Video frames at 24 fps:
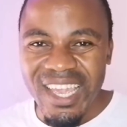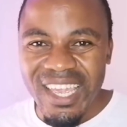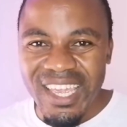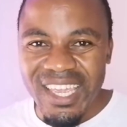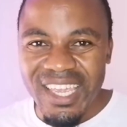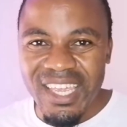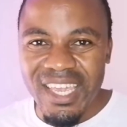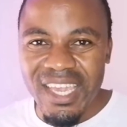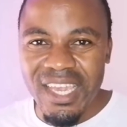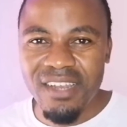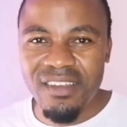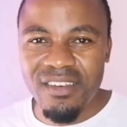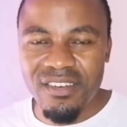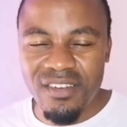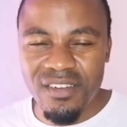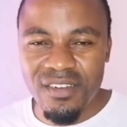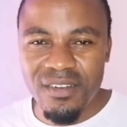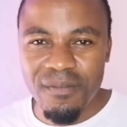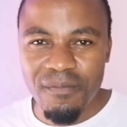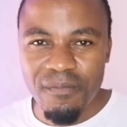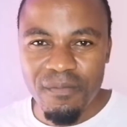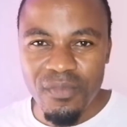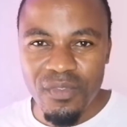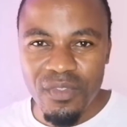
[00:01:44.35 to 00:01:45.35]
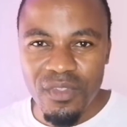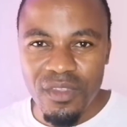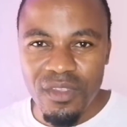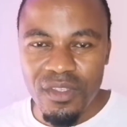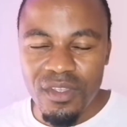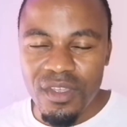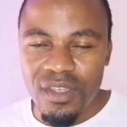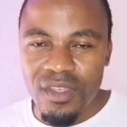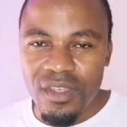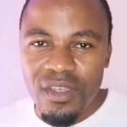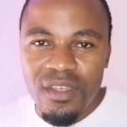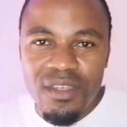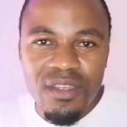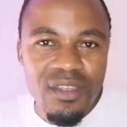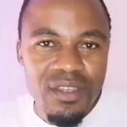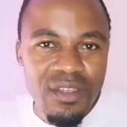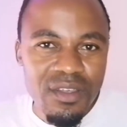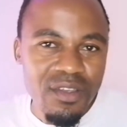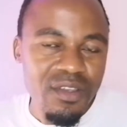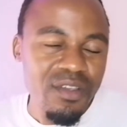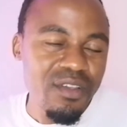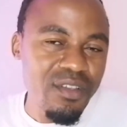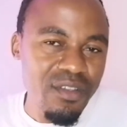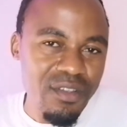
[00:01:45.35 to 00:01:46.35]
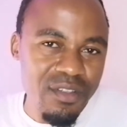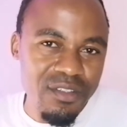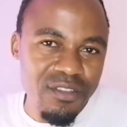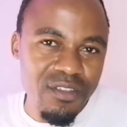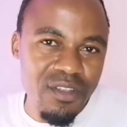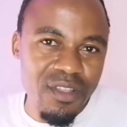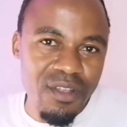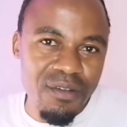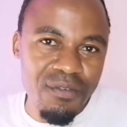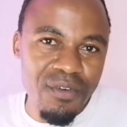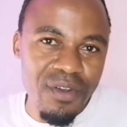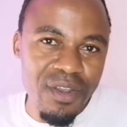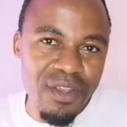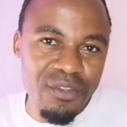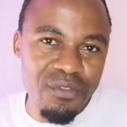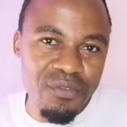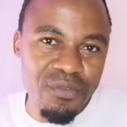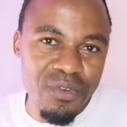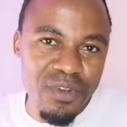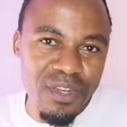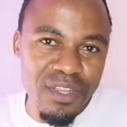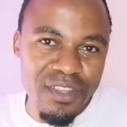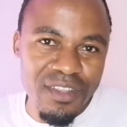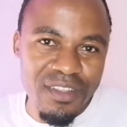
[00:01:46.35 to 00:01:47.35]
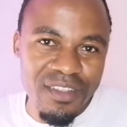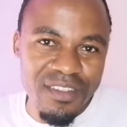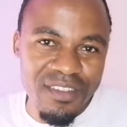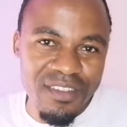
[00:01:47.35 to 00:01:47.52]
yet South Africa is free.